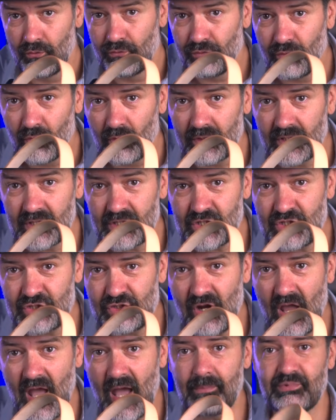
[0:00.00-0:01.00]
for the
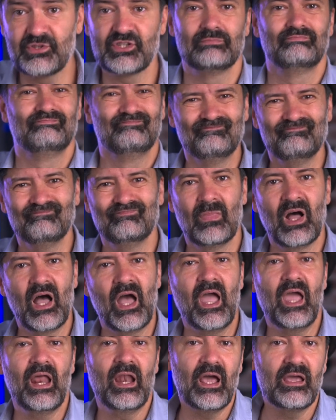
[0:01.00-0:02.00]
straps,
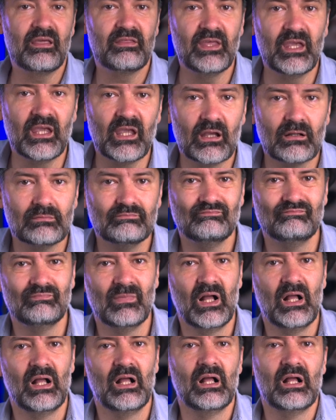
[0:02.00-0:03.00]
And I think
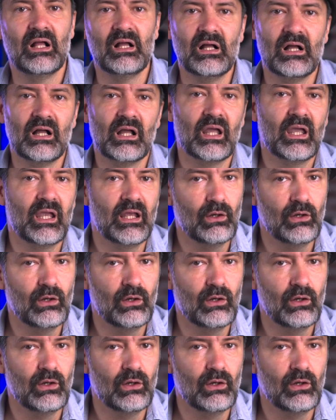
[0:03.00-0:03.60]
it